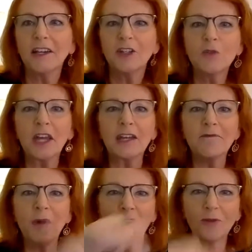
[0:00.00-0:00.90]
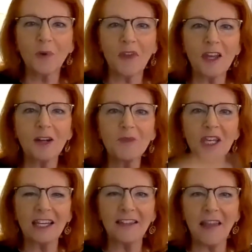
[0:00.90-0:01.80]
You get involved with him, you
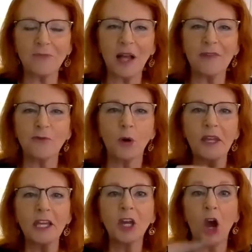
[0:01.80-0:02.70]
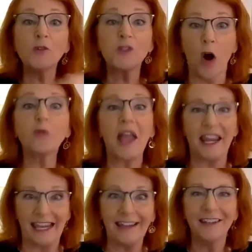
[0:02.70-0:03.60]
get in that platform, it goes
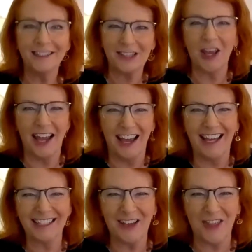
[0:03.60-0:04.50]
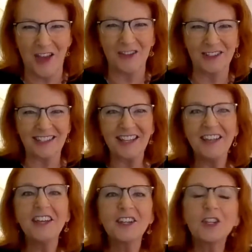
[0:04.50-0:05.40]
already to those,
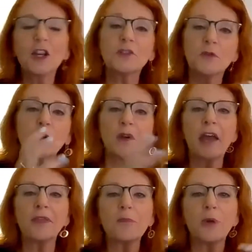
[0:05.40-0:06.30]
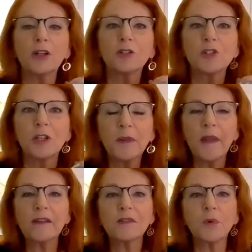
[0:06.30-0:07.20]
so if you create that partnership, and
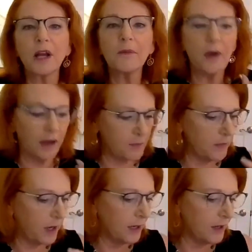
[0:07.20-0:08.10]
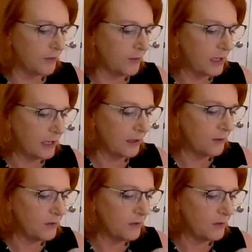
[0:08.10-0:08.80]
that's what I'm thinking.